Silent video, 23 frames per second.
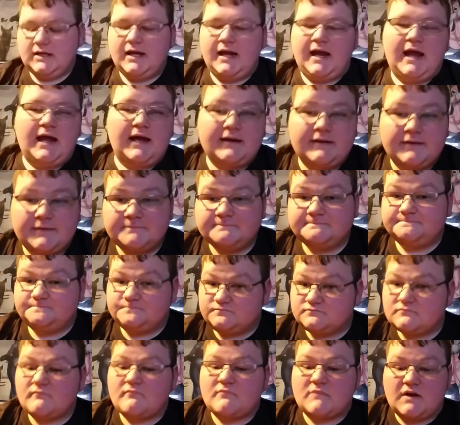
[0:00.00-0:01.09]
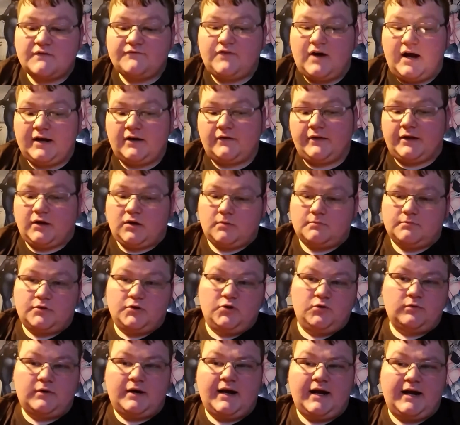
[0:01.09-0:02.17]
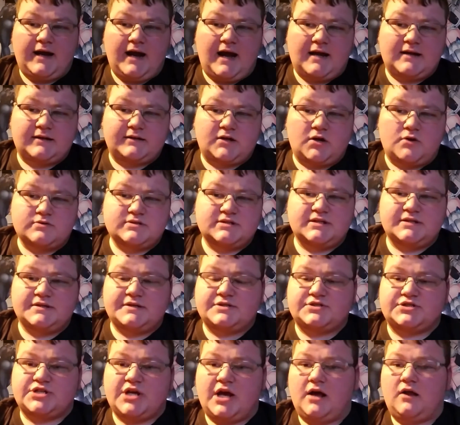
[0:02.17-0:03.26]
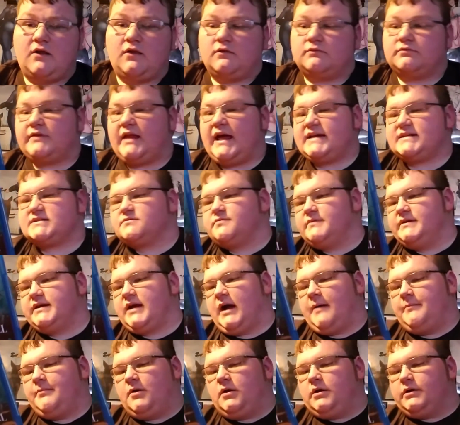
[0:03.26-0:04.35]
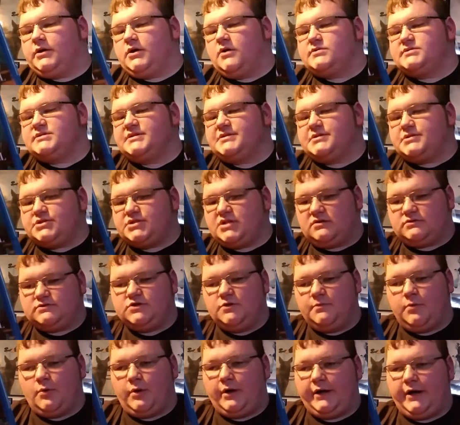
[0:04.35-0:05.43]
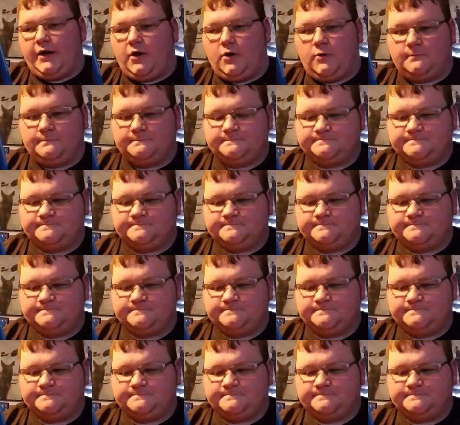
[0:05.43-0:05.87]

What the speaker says: And finally, on Blu-ray, I got Ghost in the Shell. Last week, I bought Ghost in the Shell 2.0.